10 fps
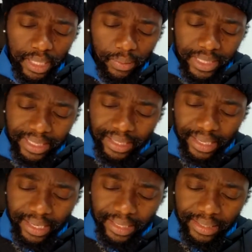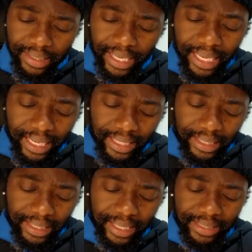I was in
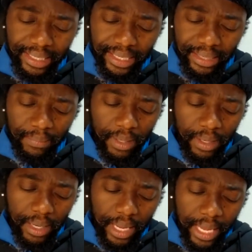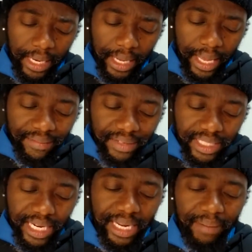England at that time, and every
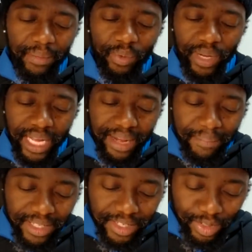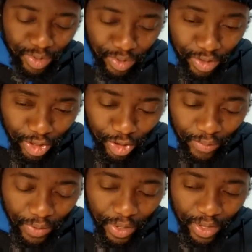time we come in the studio,
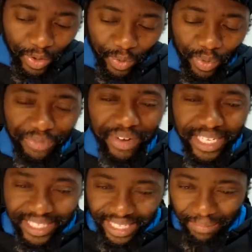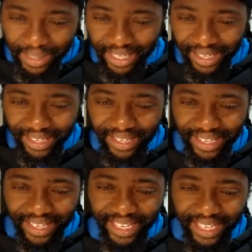we find something,
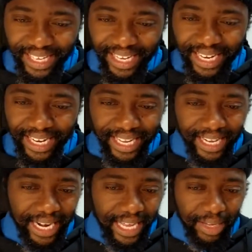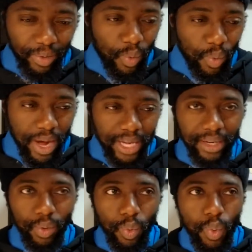and like one